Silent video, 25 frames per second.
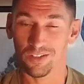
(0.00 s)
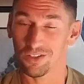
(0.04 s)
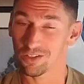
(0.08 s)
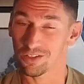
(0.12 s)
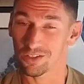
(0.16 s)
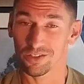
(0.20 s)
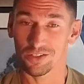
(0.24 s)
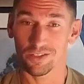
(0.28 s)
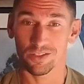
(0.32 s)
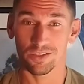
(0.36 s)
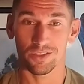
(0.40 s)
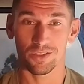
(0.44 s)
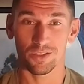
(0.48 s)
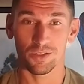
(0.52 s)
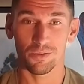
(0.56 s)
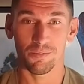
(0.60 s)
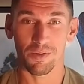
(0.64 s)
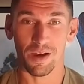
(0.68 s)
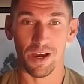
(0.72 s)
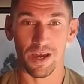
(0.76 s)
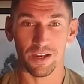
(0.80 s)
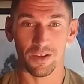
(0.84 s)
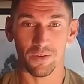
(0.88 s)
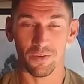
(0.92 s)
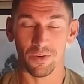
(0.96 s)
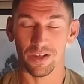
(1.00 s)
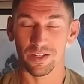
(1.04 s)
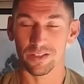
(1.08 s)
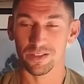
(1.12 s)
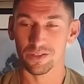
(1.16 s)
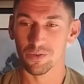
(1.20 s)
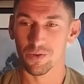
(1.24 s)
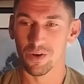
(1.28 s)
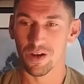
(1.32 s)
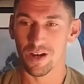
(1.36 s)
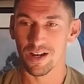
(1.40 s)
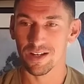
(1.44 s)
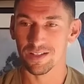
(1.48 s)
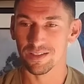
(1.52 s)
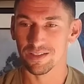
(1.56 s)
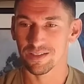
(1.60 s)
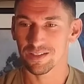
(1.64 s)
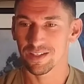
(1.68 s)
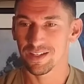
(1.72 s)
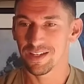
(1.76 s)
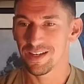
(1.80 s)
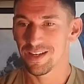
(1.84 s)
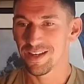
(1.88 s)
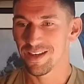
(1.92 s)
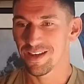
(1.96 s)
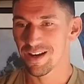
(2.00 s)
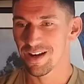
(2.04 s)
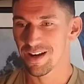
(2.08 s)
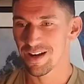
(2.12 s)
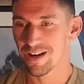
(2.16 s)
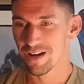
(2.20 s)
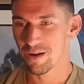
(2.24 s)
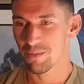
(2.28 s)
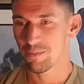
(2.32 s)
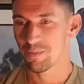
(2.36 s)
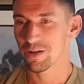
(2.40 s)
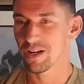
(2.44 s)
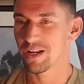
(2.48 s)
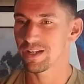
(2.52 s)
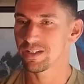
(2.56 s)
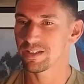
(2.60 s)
You can just do body weight squats. But